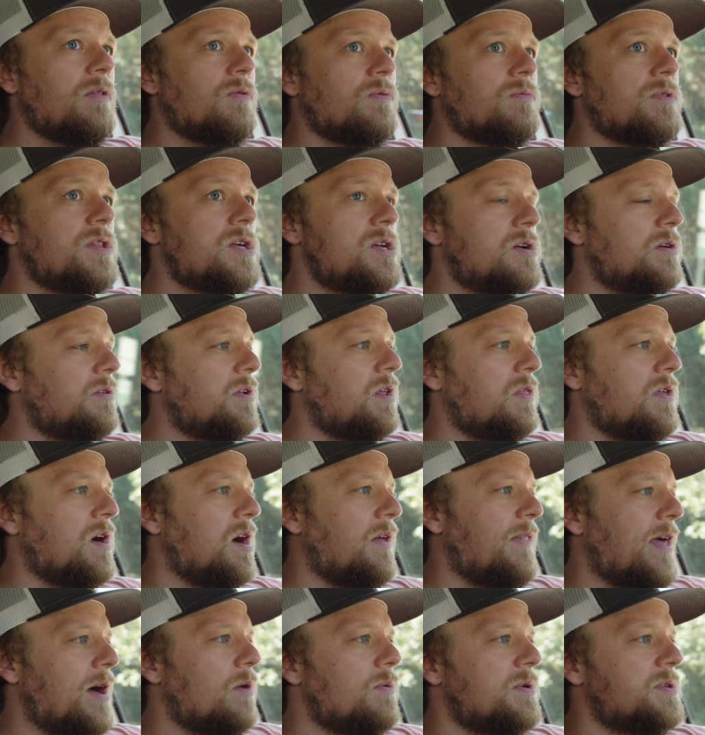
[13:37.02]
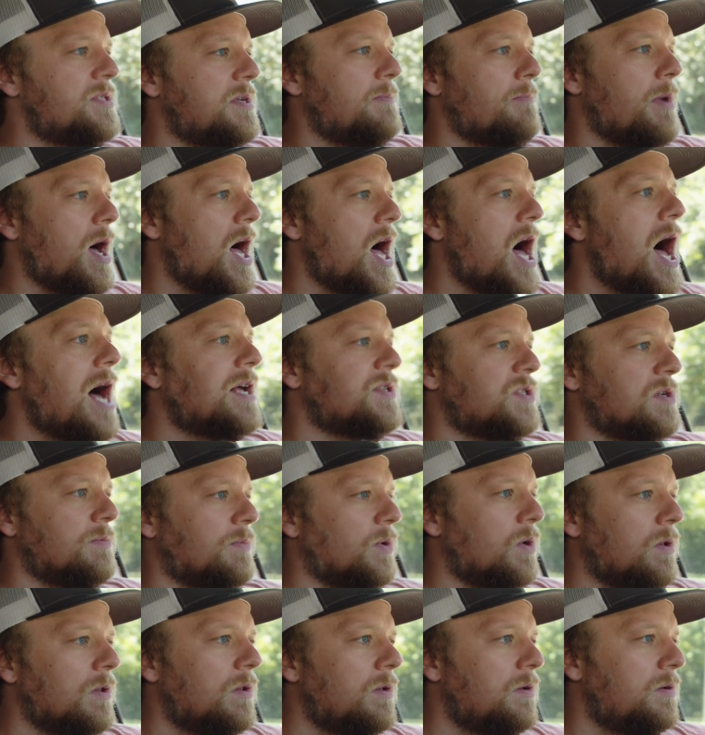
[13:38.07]
literally thought that was
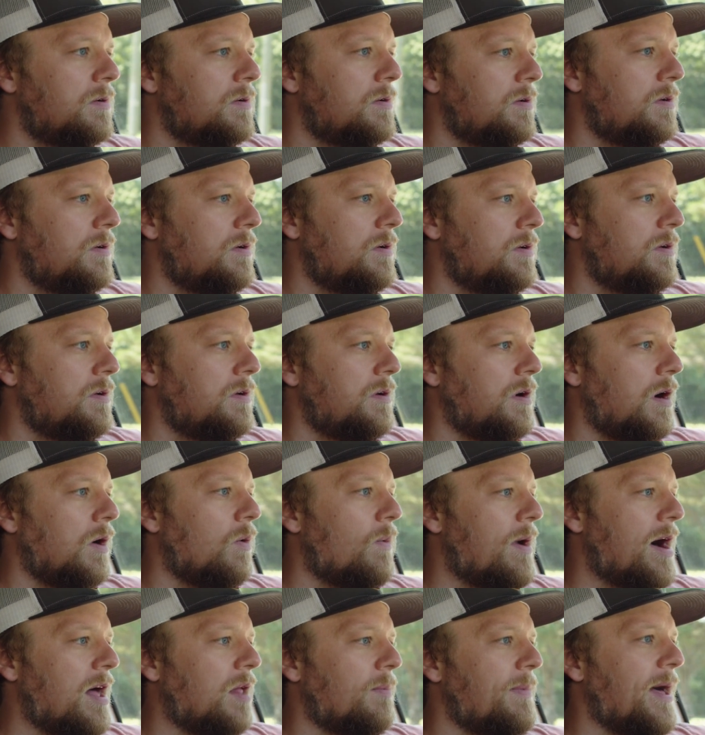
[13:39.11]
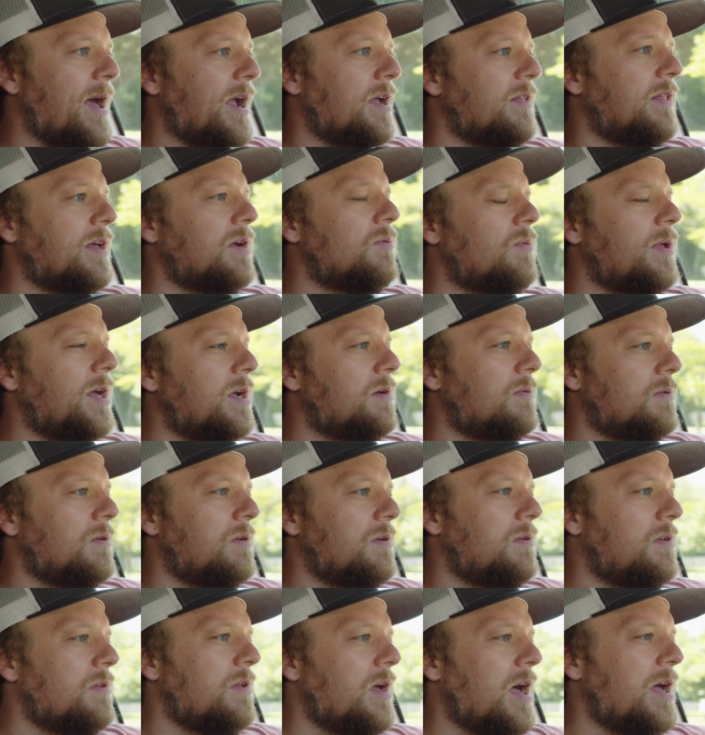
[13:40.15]
impossible a while back. Like
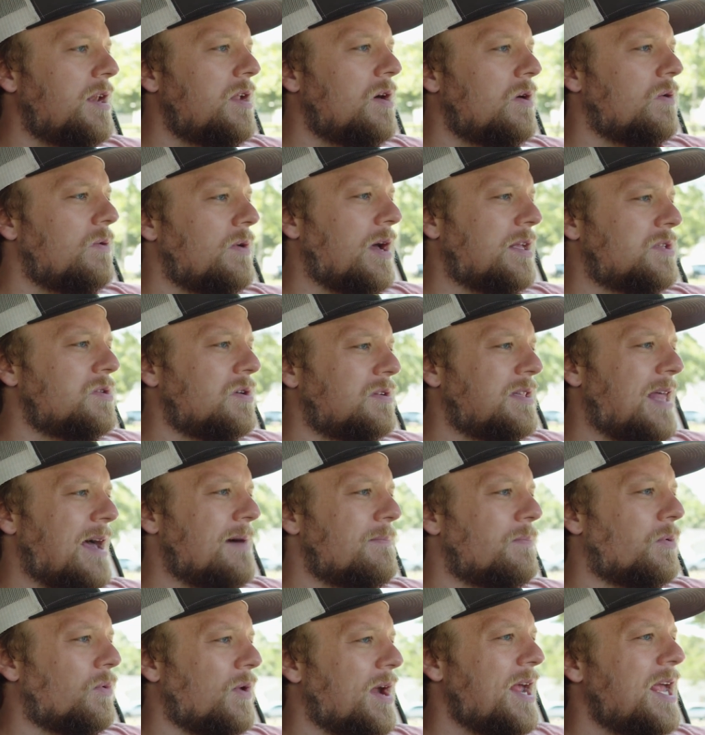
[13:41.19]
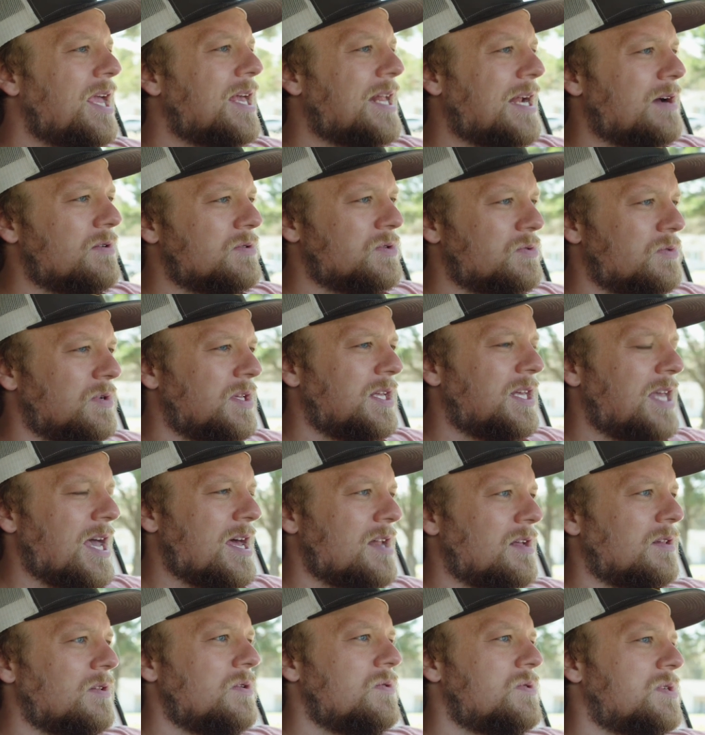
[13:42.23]
I know I took that break and I was really
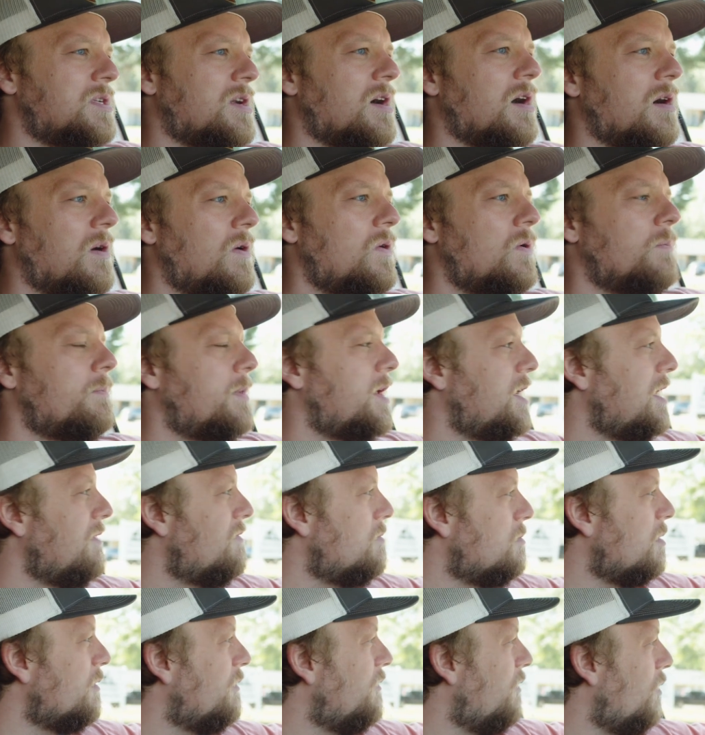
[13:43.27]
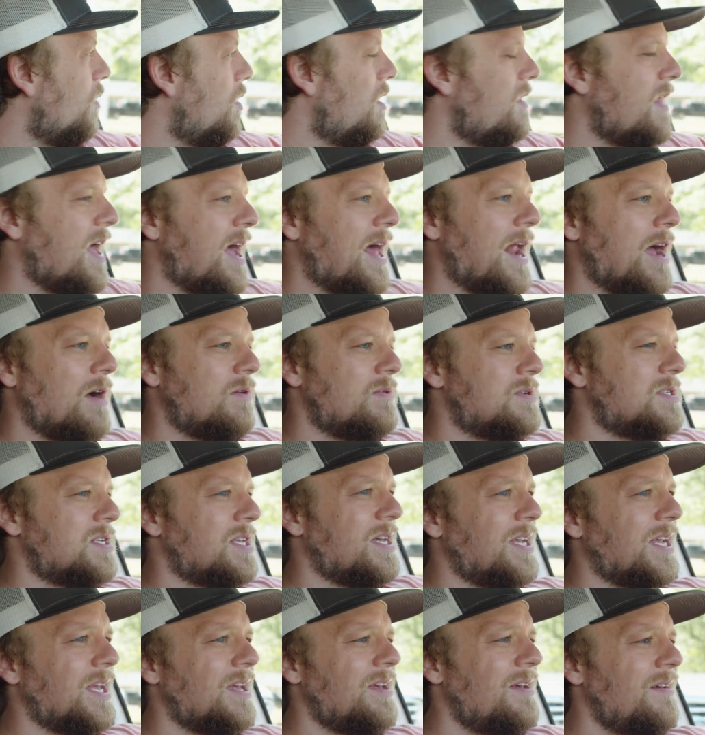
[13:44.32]
kind of losing hope, but even before that I was
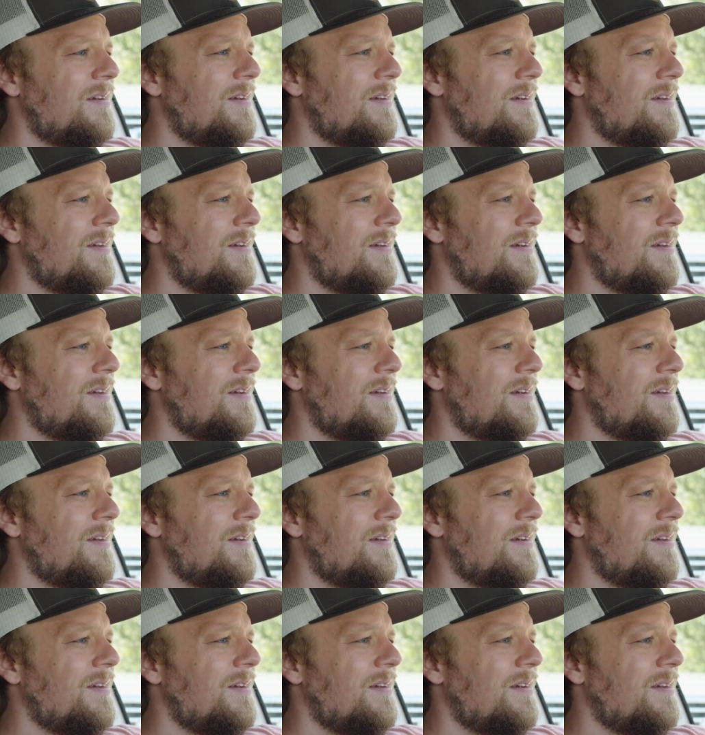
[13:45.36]
like,